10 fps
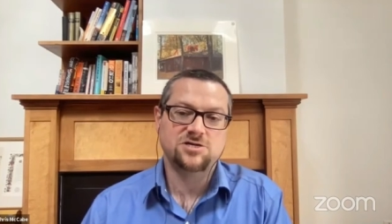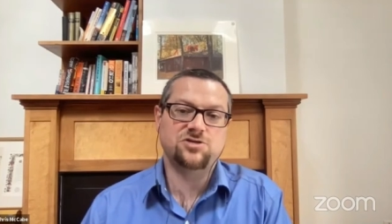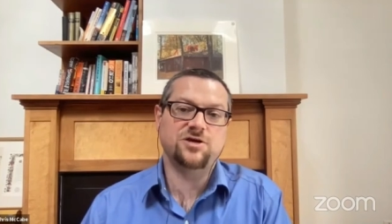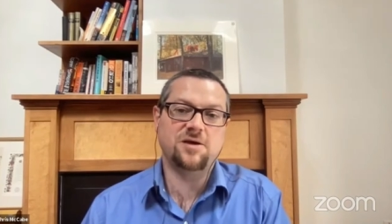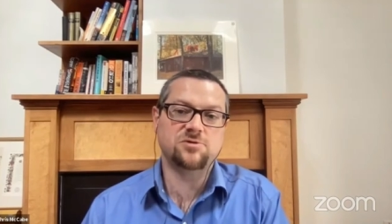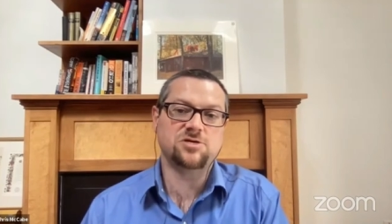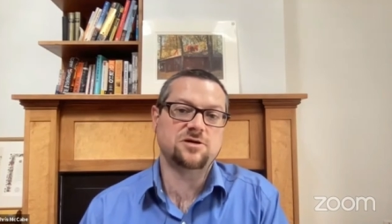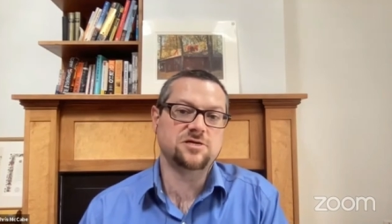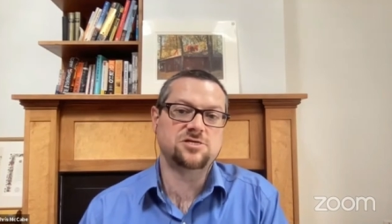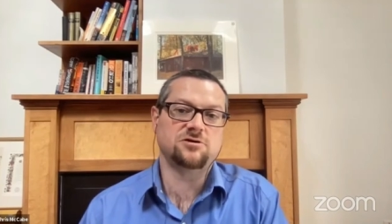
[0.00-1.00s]
so that amazon
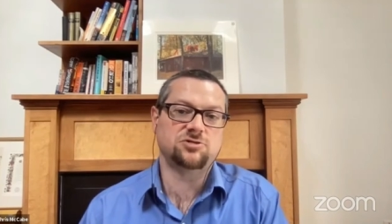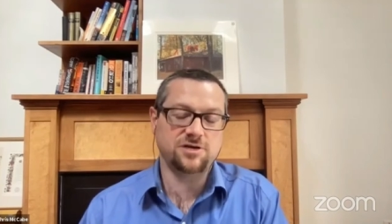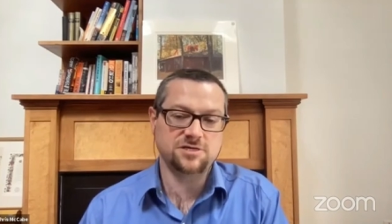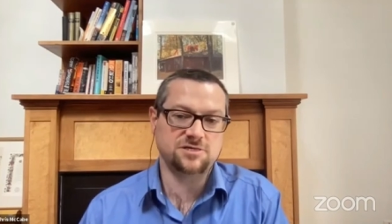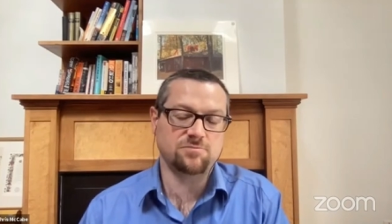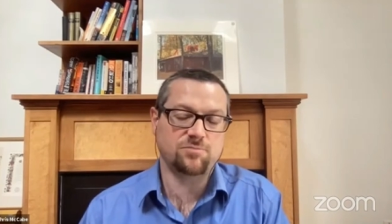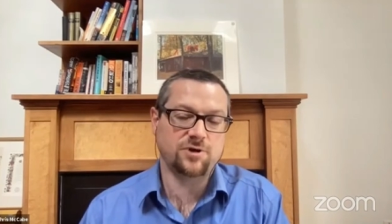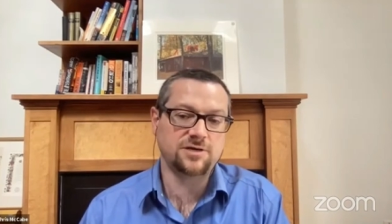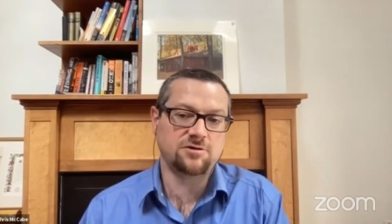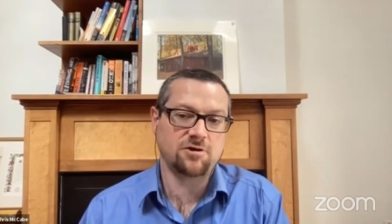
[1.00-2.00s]
can start tracing some
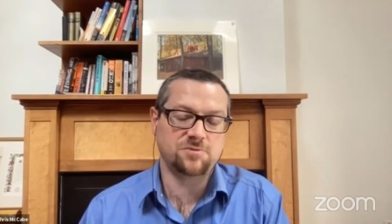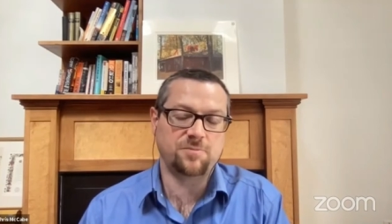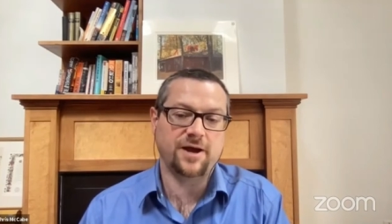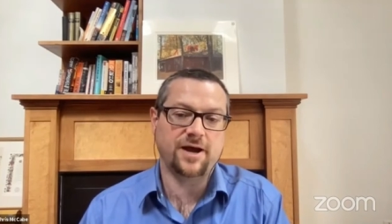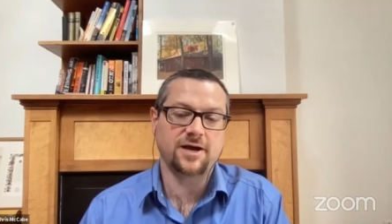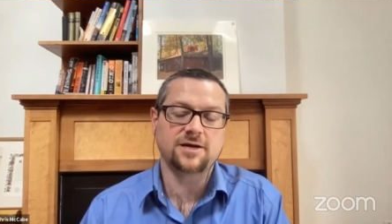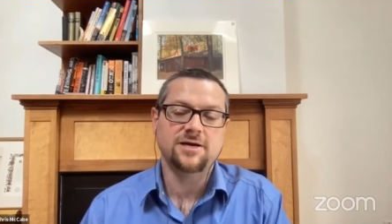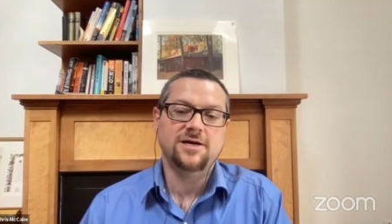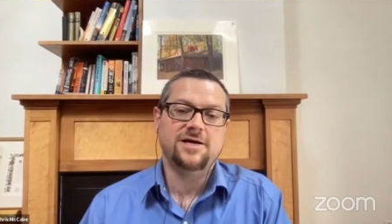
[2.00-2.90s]
breadcrumbs back